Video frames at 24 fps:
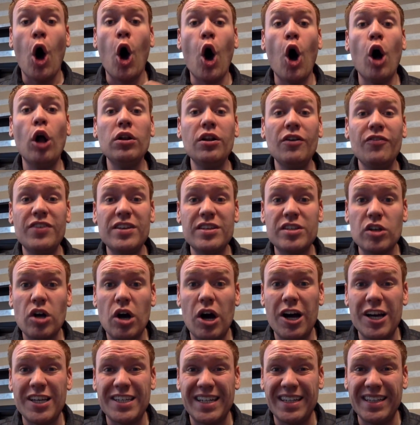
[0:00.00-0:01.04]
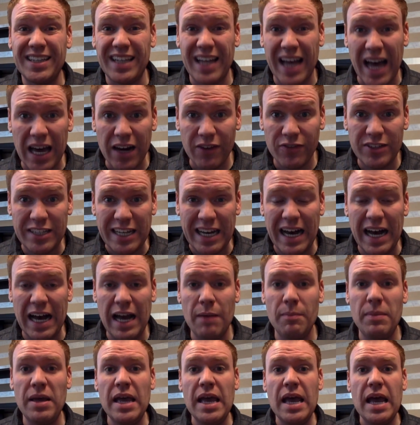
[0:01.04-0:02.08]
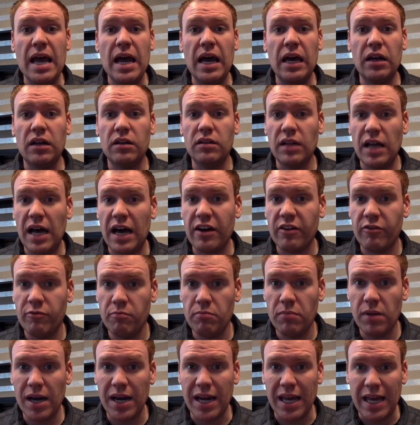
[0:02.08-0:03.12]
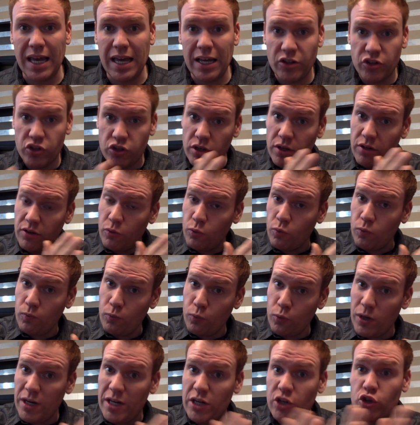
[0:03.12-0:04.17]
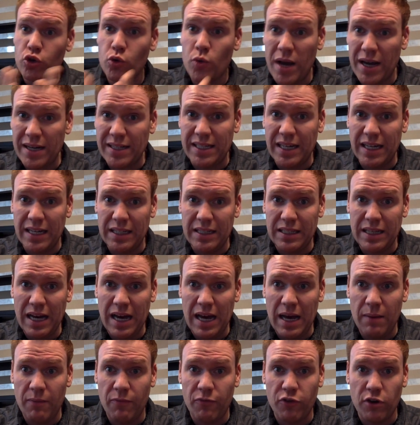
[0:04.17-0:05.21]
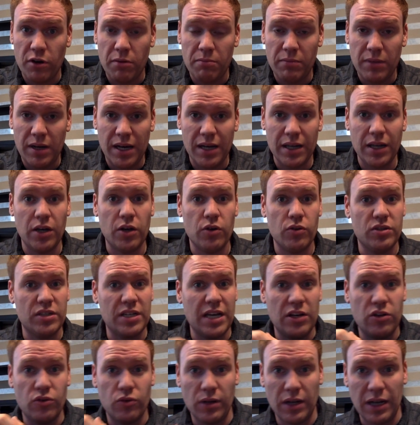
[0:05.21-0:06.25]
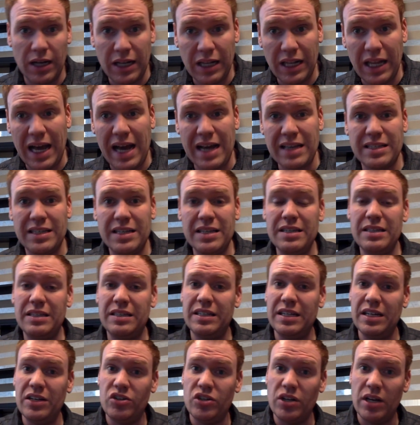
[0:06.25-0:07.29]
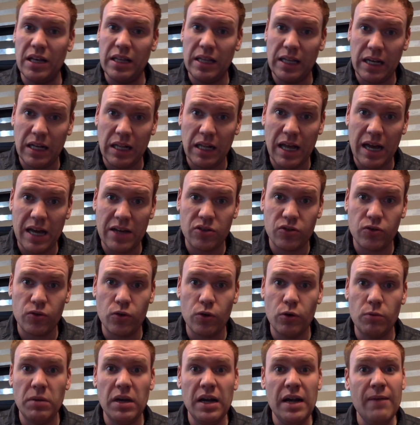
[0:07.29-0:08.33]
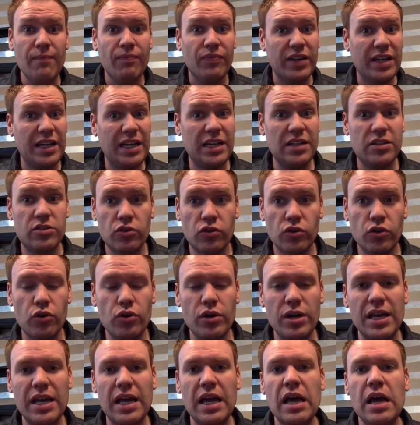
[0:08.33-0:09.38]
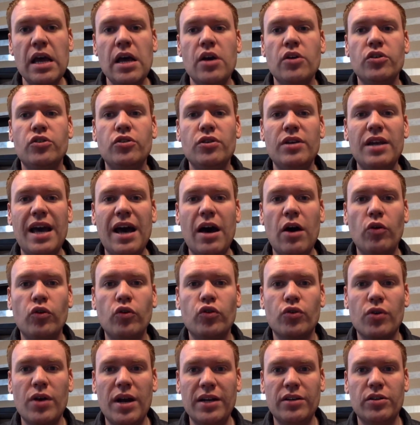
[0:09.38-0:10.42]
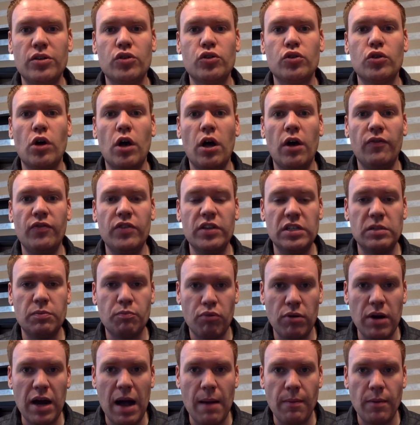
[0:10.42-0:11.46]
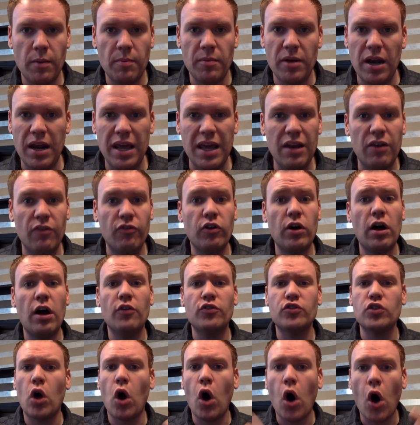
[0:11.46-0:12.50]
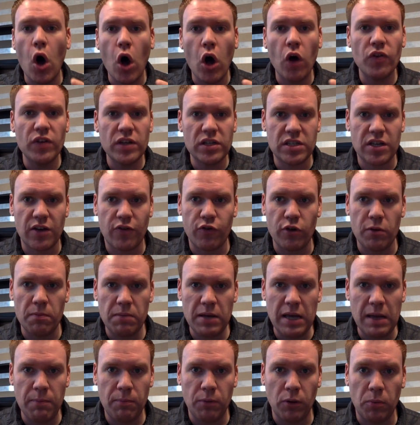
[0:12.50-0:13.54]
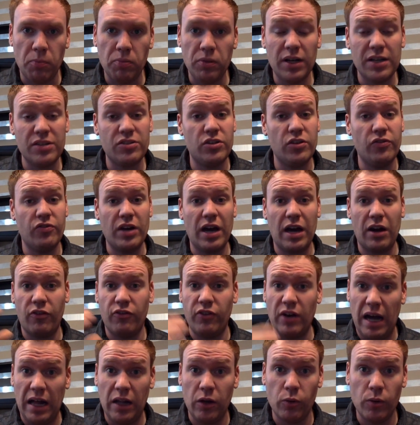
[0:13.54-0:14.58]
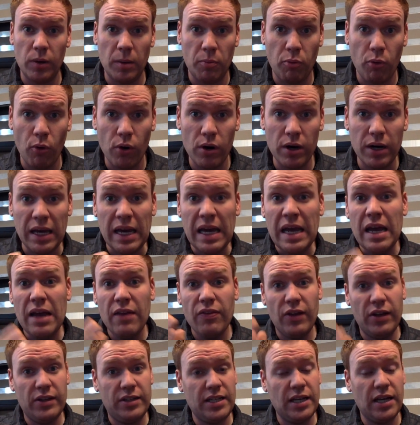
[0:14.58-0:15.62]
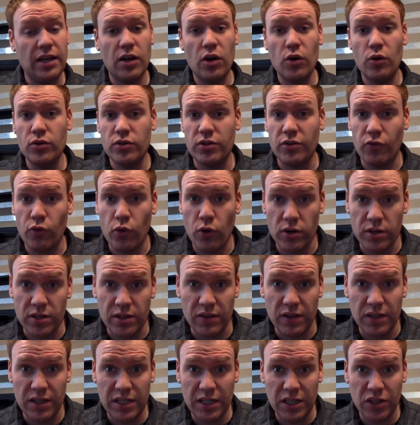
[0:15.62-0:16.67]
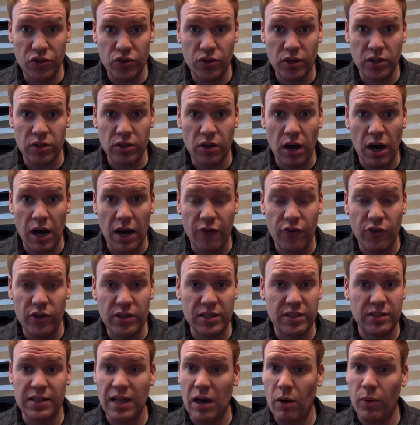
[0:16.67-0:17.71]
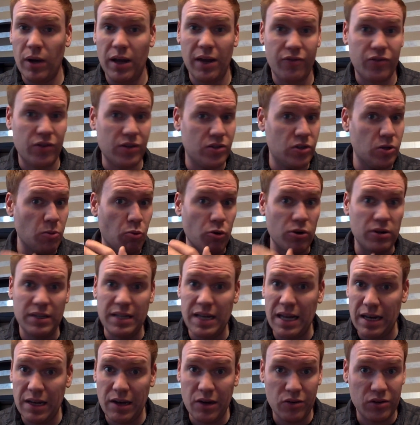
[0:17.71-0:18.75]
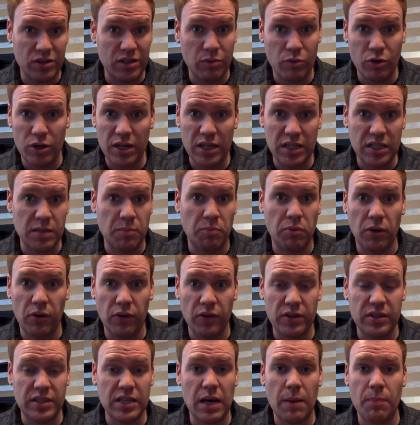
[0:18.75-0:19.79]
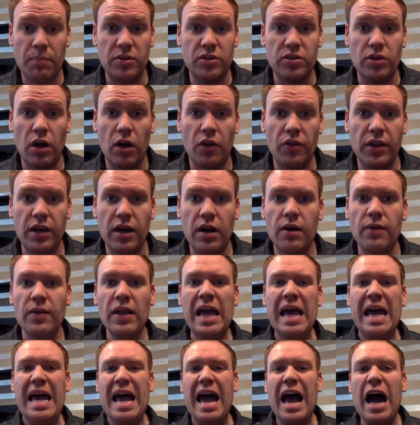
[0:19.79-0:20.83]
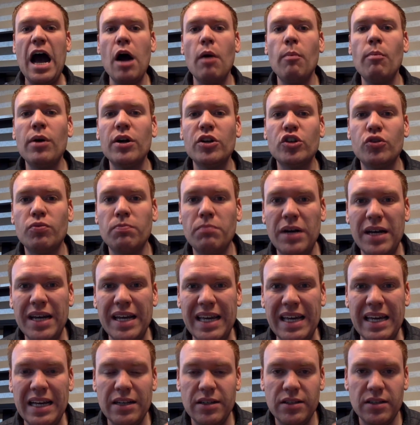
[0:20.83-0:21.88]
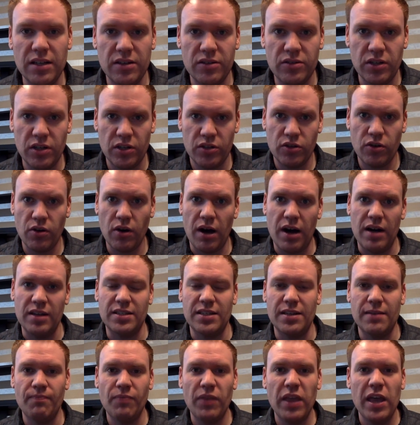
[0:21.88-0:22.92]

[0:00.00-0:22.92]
All of this costs a lot of time and a lot of money. It's redirecting time from scheduling classes, teaching in the classroom, kids learning, to now trying to solve this problem, and it involves all these different people. Plus, you've got to file a report that goes, of course, to the district office. That way, if the superintendent or someone needs to pull this up, it's all there. How much money does this cost?